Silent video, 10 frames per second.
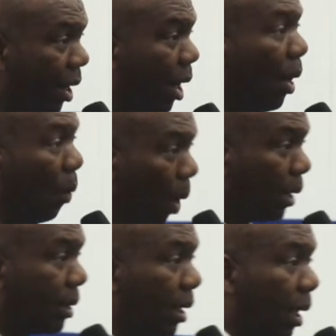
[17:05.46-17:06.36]
what
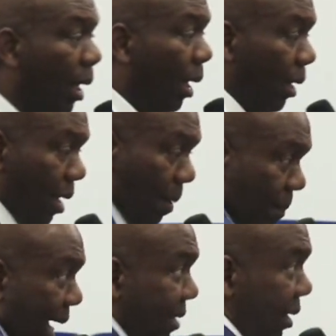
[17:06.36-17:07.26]
the
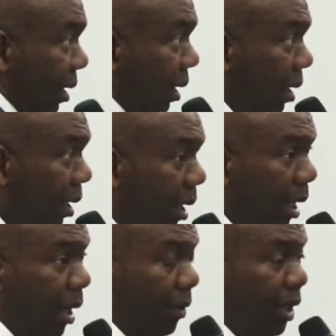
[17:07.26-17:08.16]
ambassador,
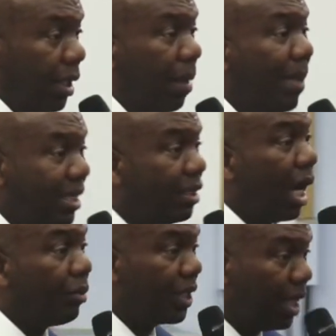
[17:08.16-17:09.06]
the message I
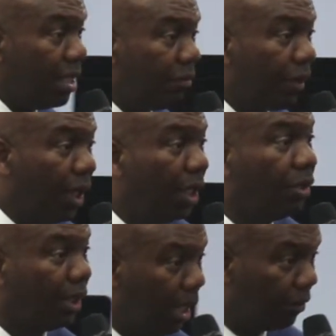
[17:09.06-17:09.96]
receive to
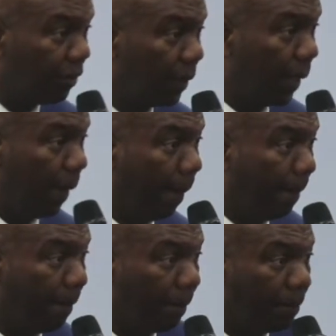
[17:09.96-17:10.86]
give.
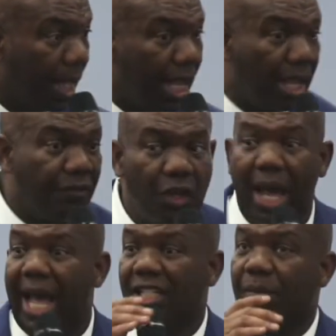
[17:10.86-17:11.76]
If you
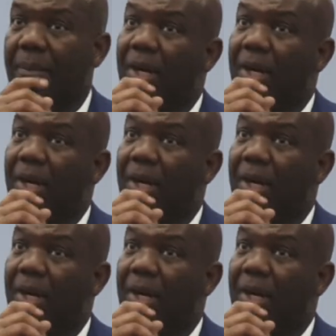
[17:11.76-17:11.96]
ask me about